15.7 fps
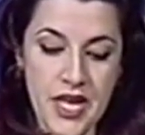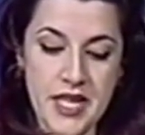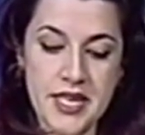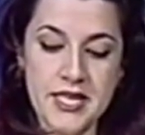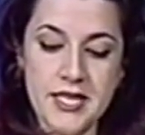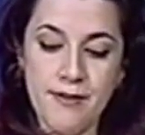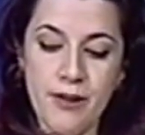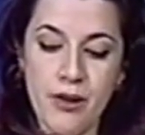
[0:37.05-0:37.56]
The
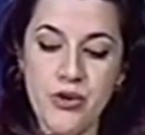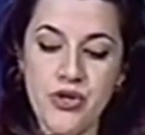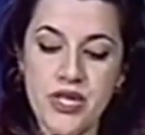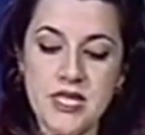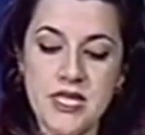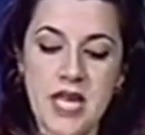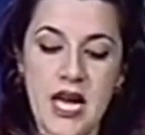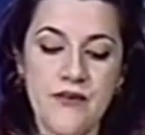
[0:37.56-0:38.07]

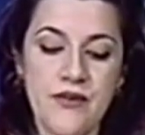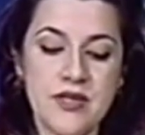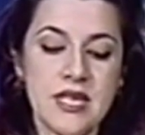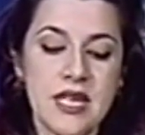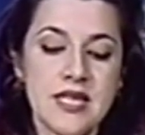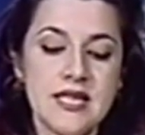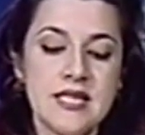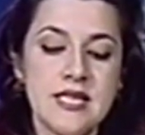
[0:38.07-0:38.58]
explosions have
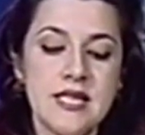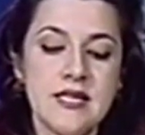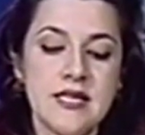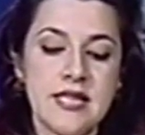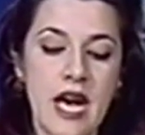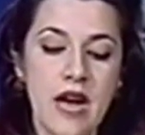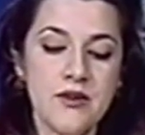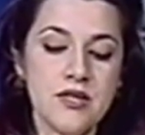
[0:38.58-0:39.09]
resulted in
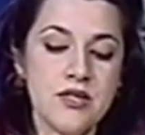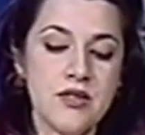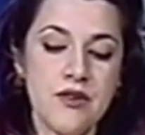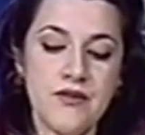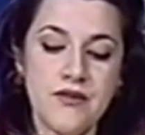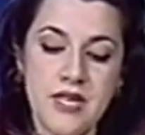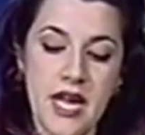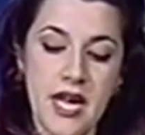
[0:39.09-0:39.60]
thousands
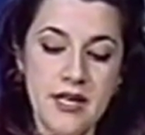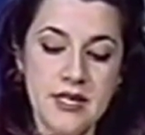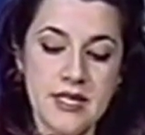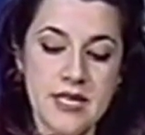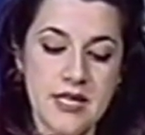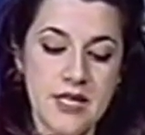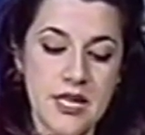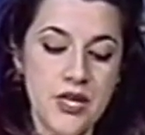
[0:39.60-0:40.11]
of deaths and